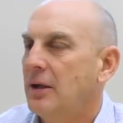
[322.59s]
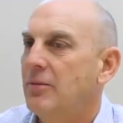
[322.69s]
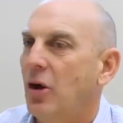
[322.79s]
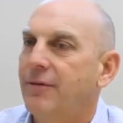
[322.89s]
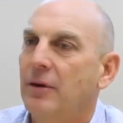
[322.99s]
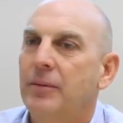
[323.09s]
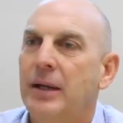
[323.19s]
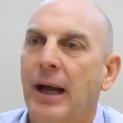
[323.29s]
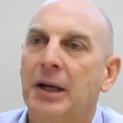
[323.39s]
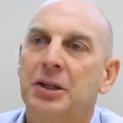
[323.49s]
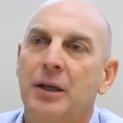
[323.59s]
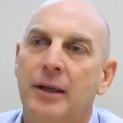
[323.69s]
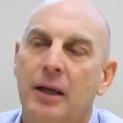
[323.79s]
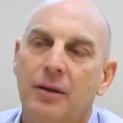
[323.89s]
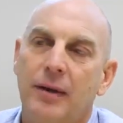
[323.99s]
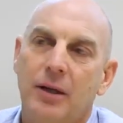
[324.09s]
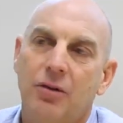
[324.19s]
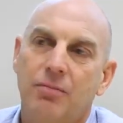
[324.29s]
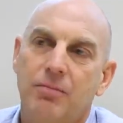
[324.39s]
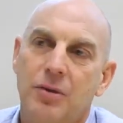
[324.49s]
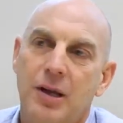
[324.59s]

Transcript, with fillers: you might feel a bit edgy and that that's